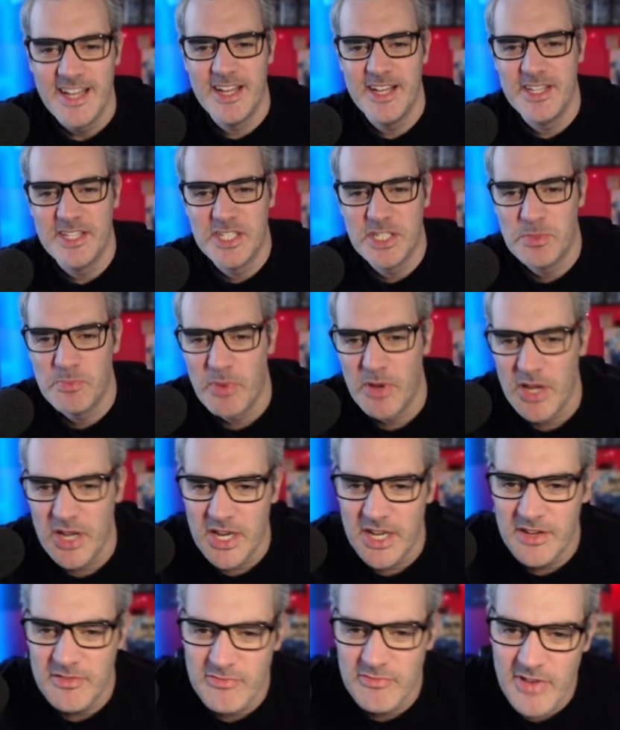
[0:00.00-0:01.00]

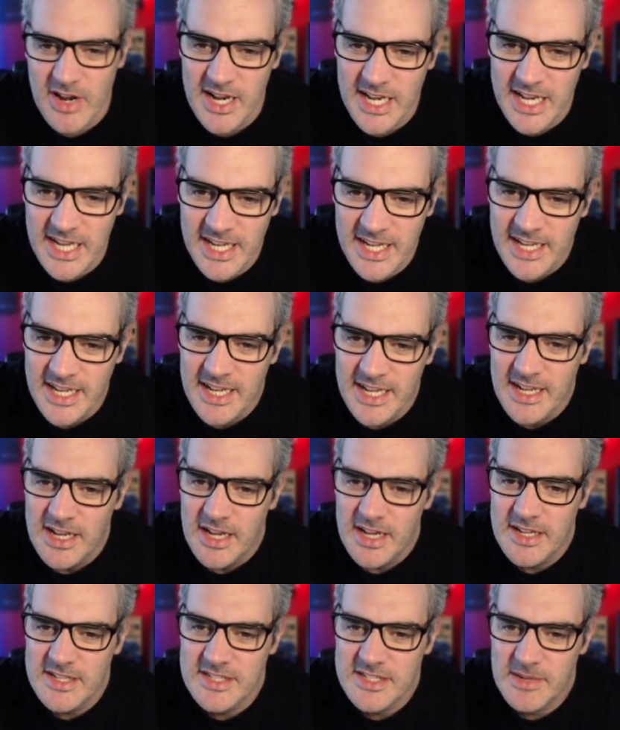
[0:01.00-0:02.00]
Spy Rally,
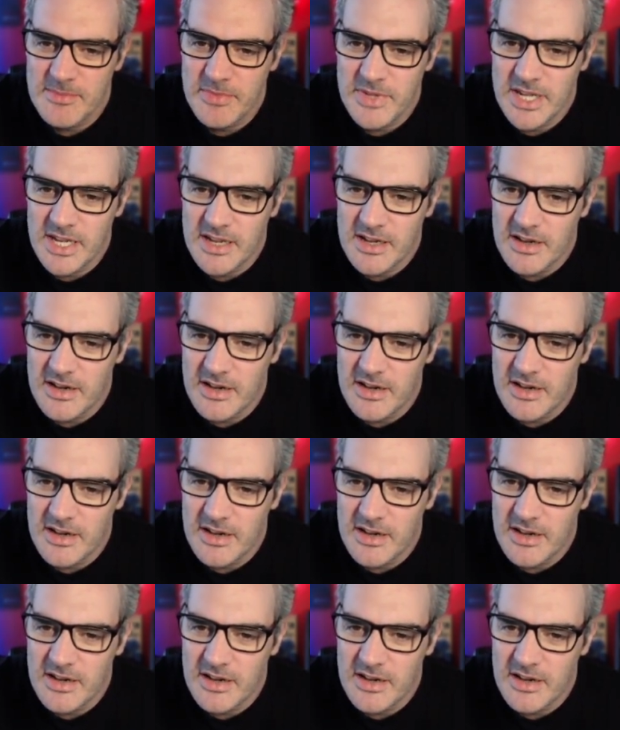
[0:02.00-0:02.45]
something